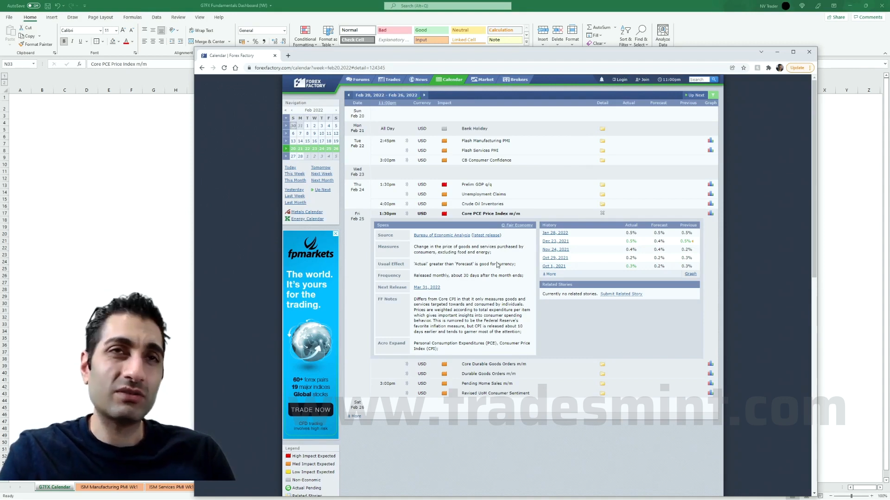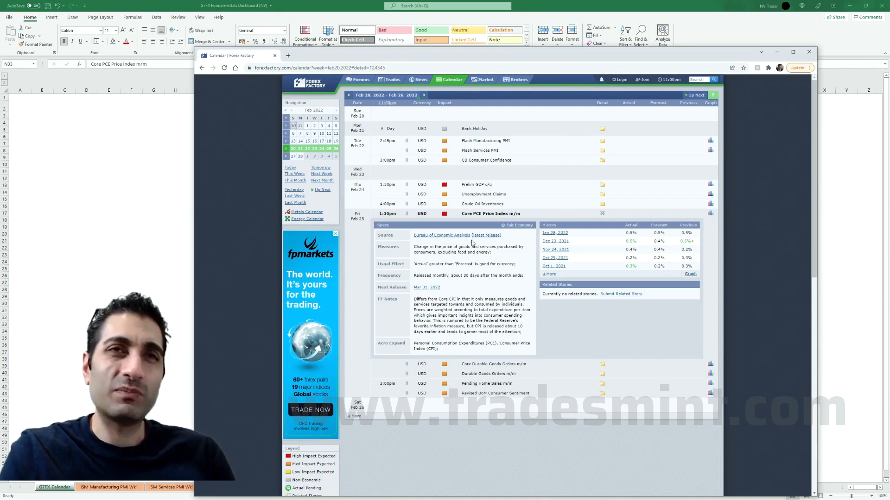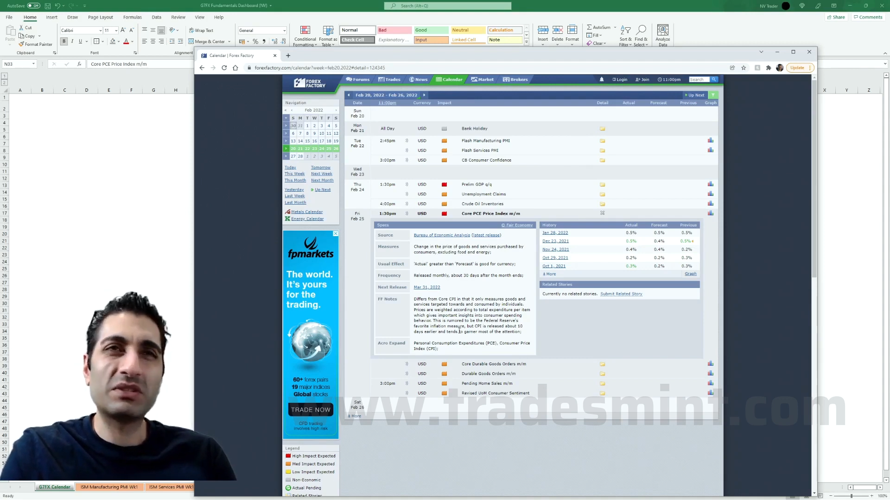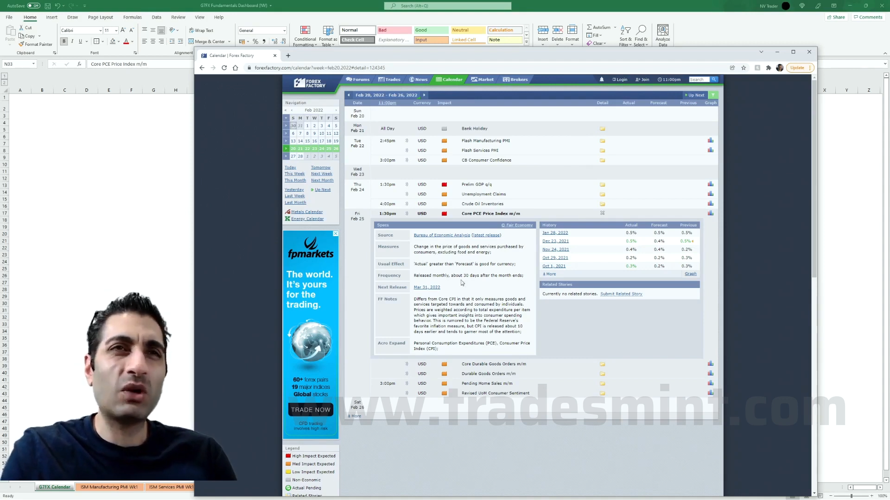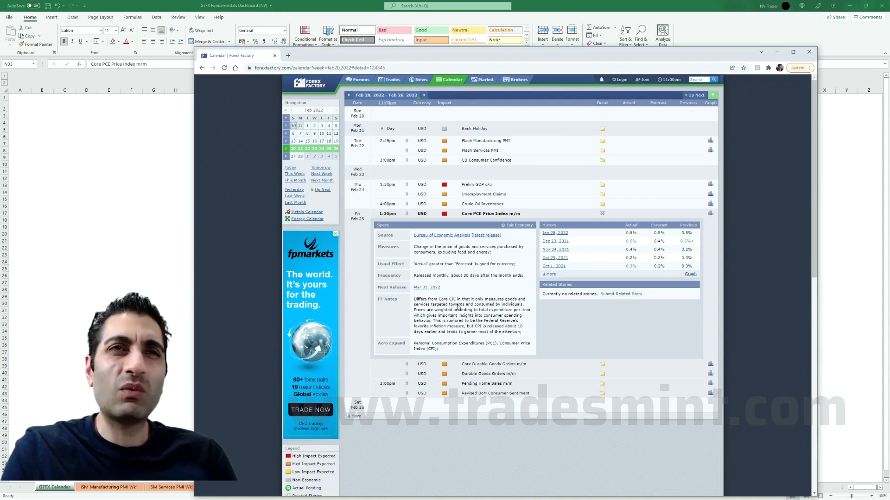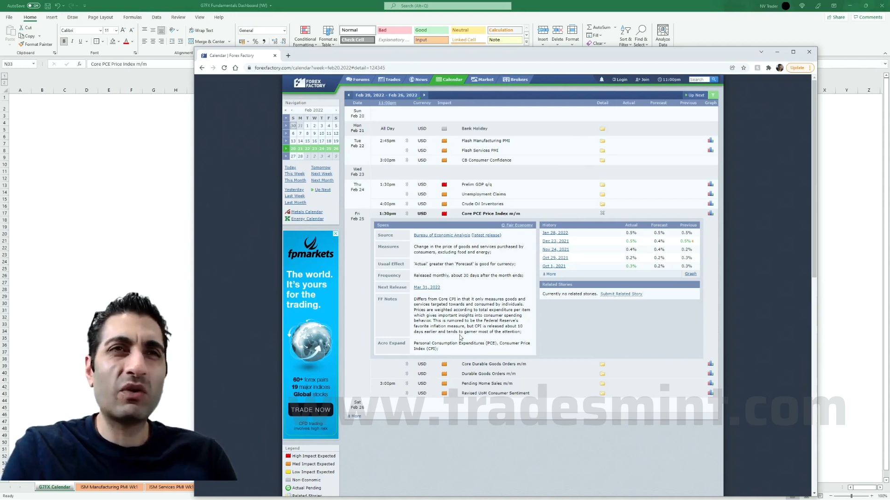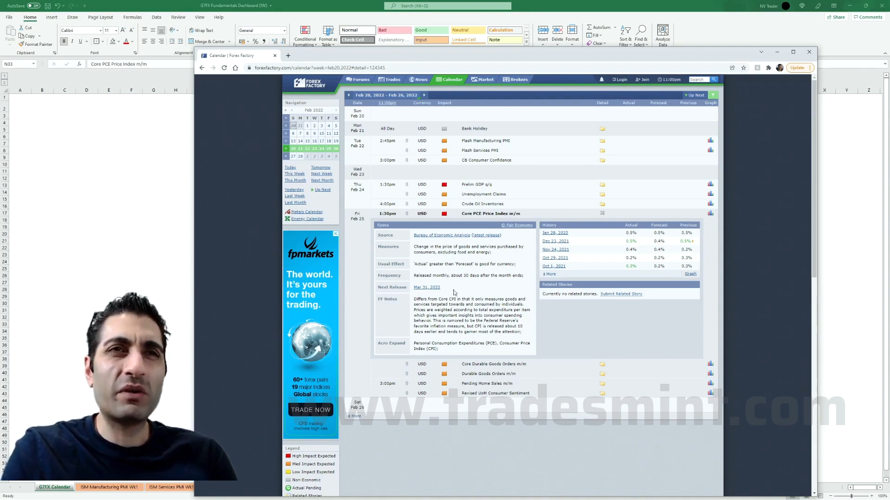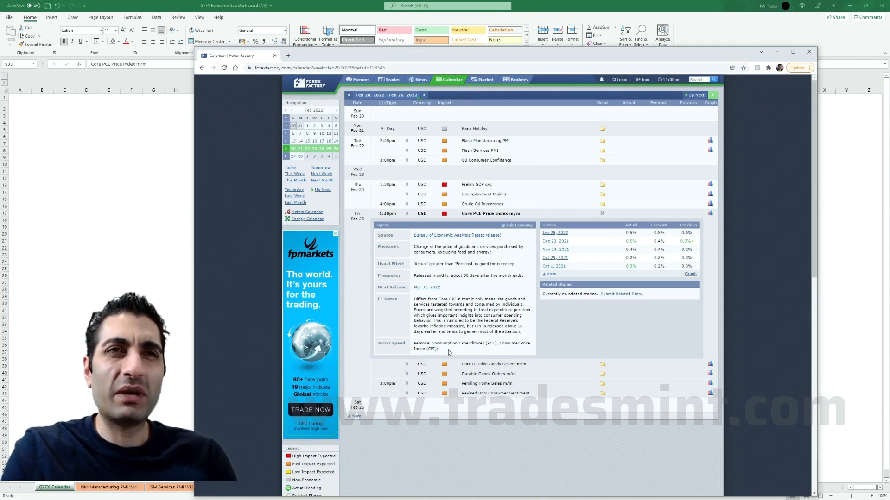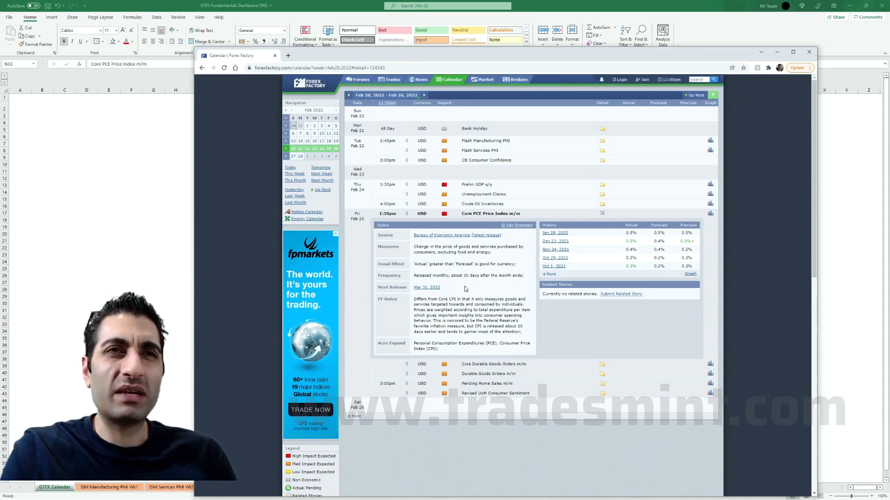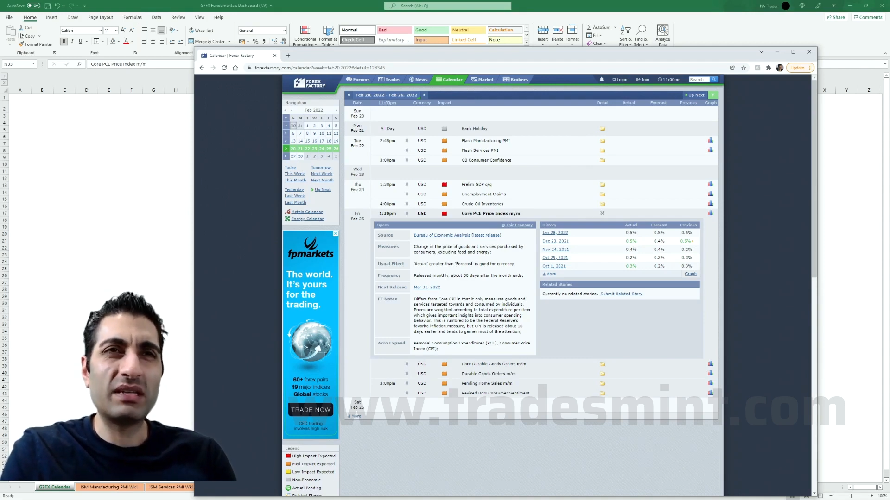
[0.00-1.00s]
But don't worry
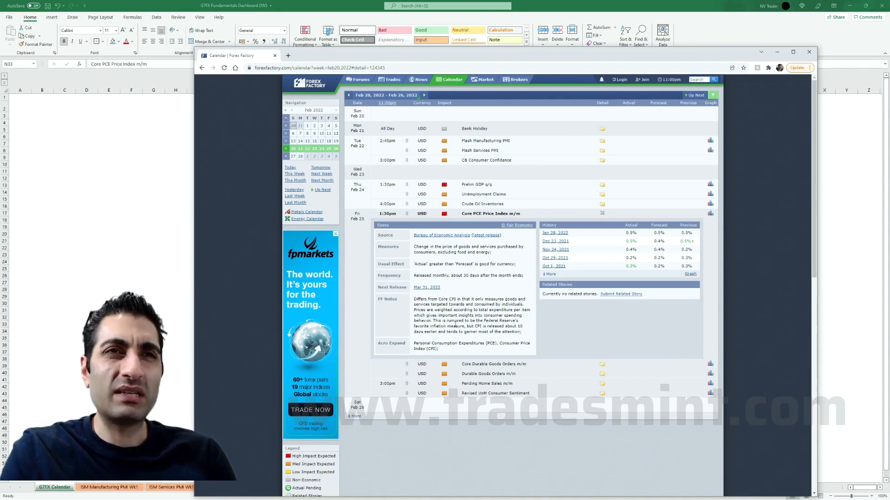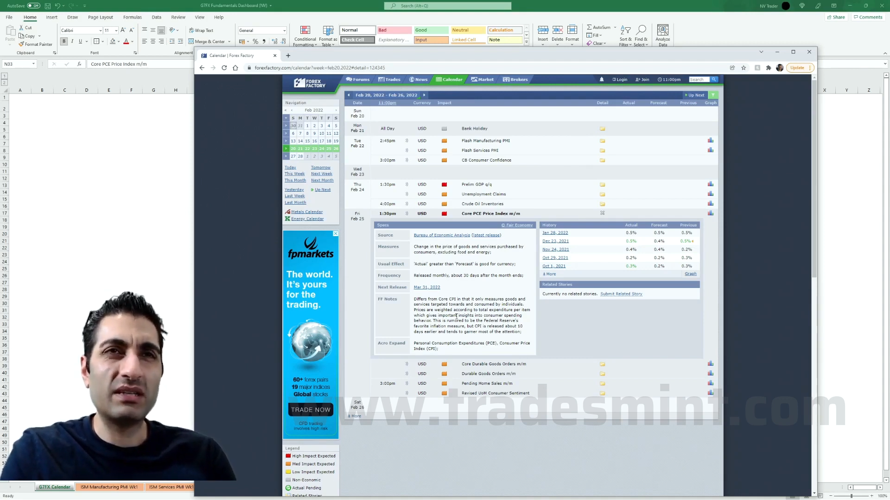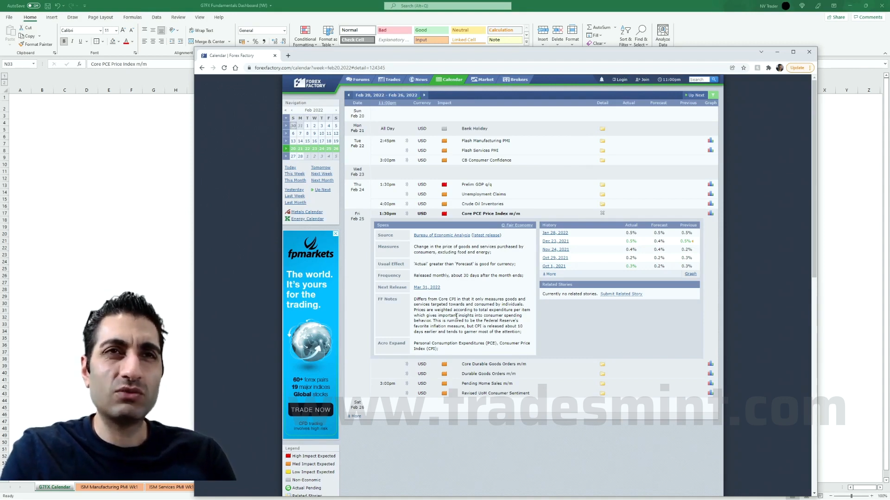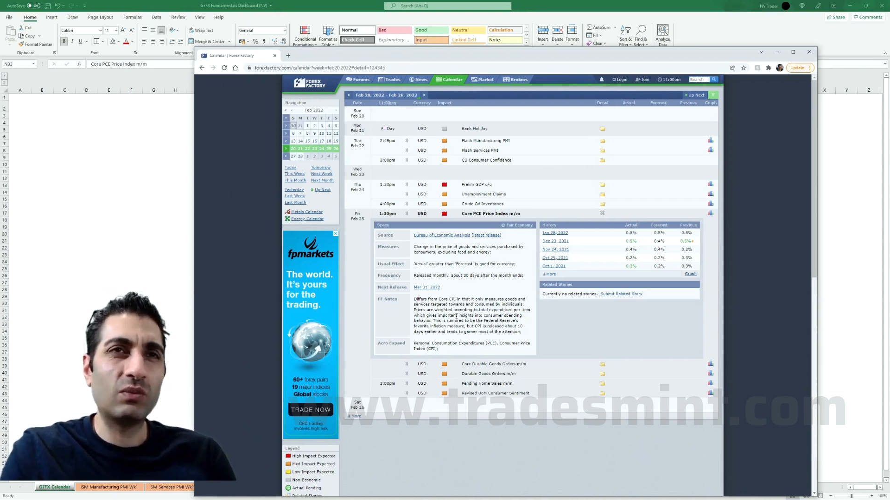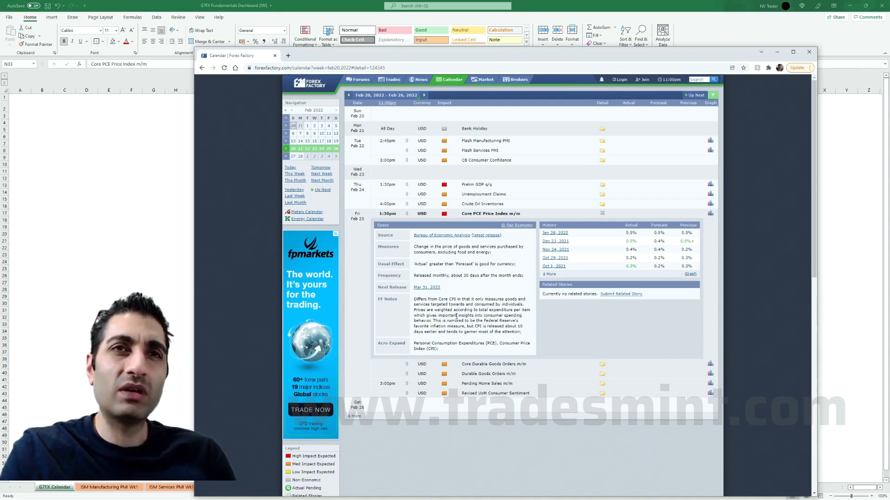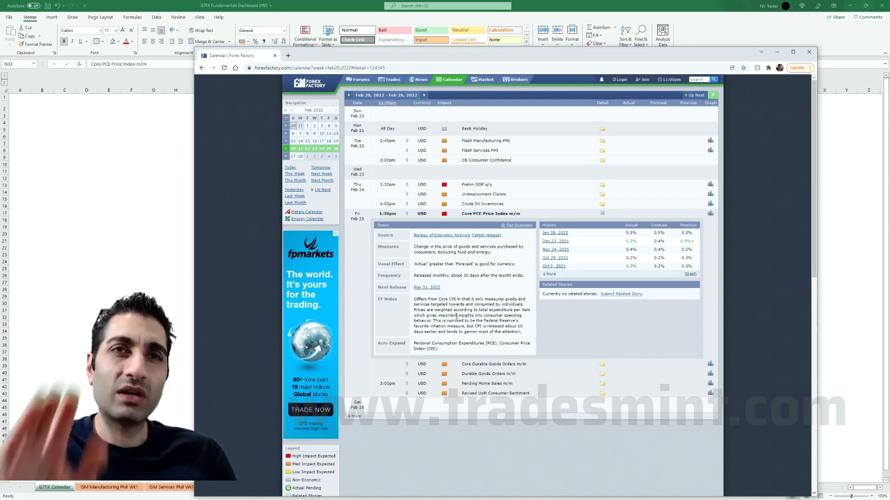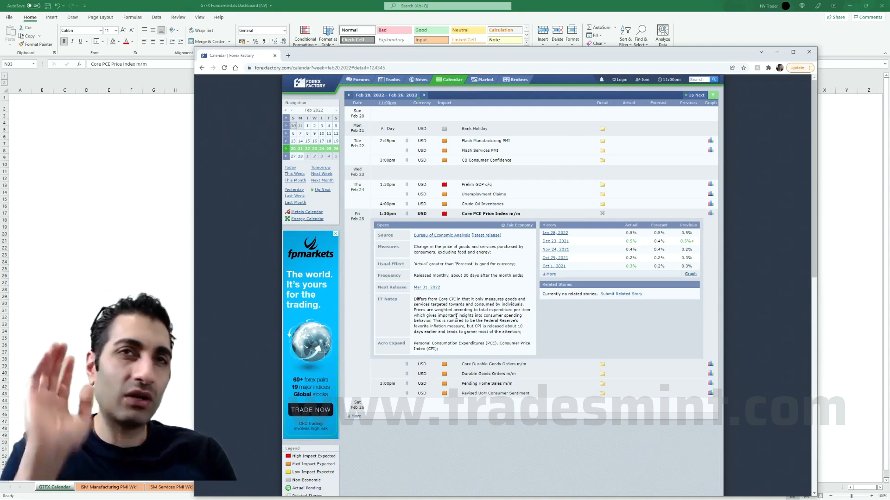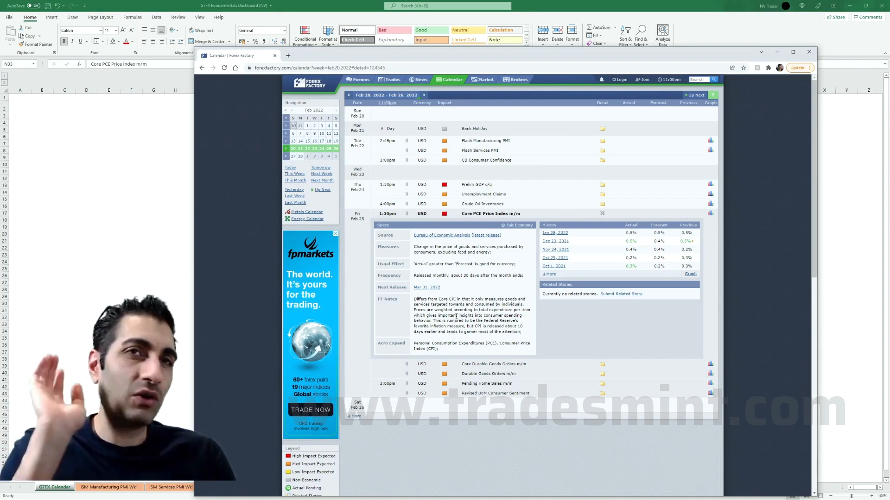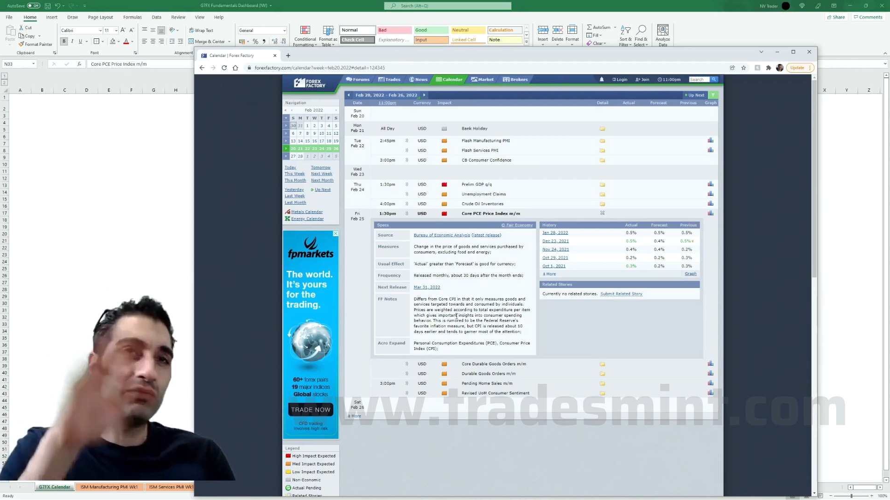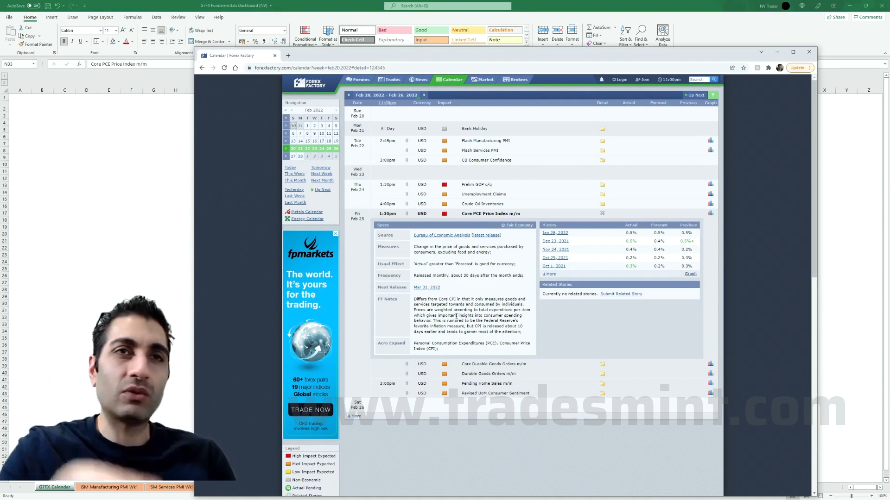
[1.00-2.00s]
about any of this. We're going to go
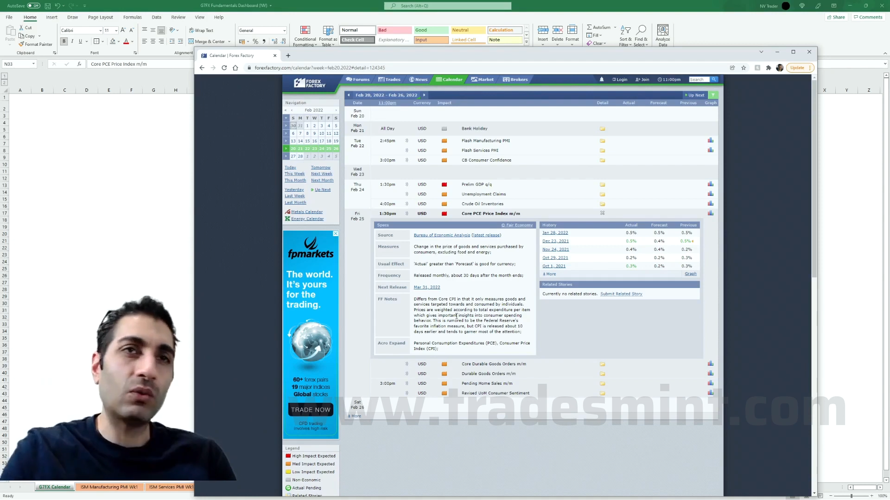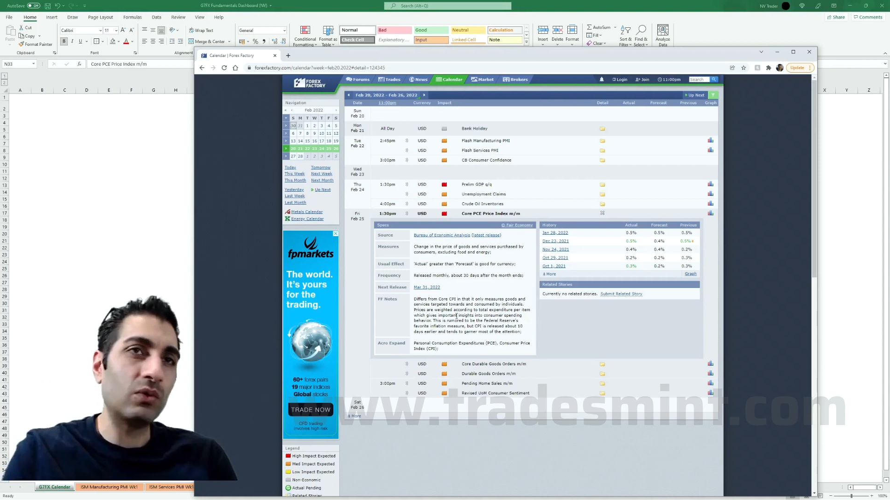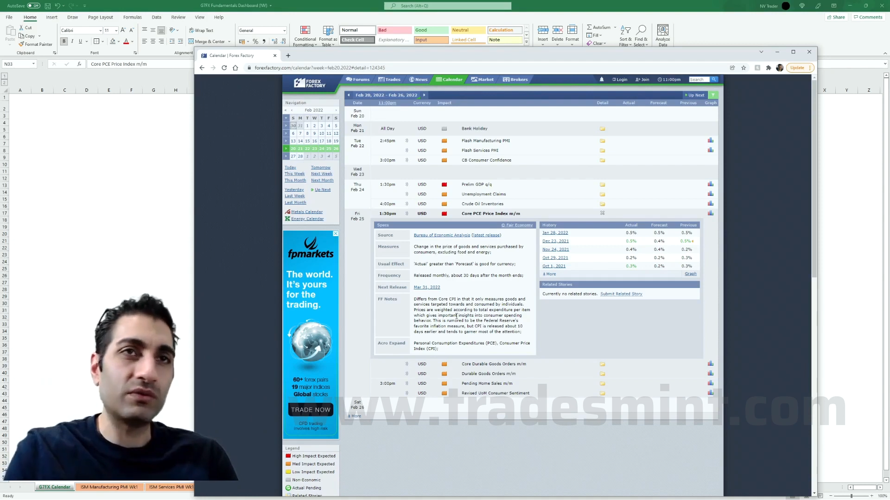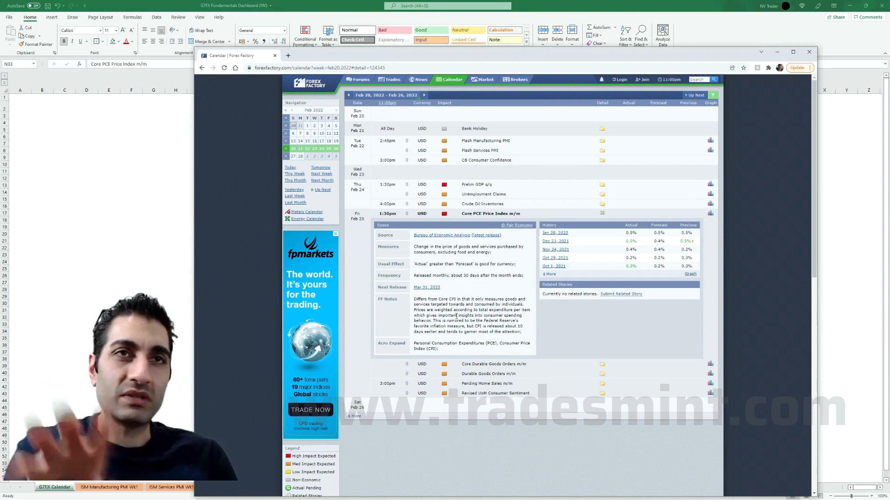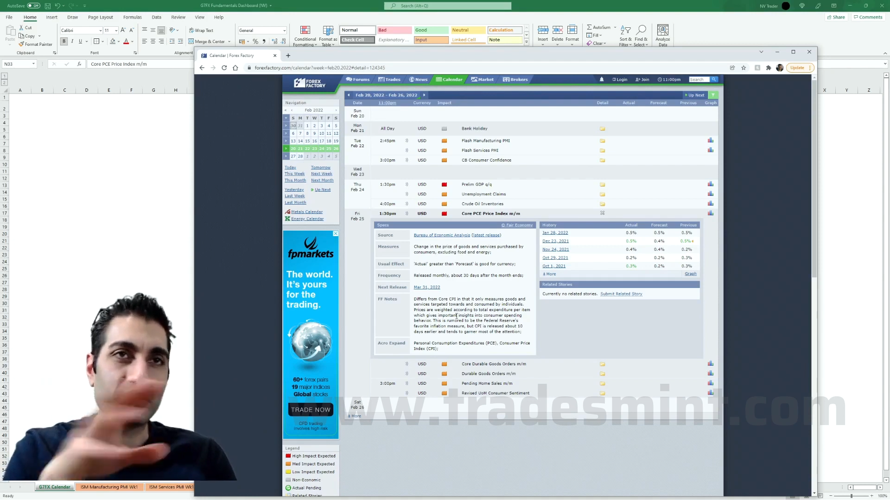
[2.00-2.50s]
over all of this.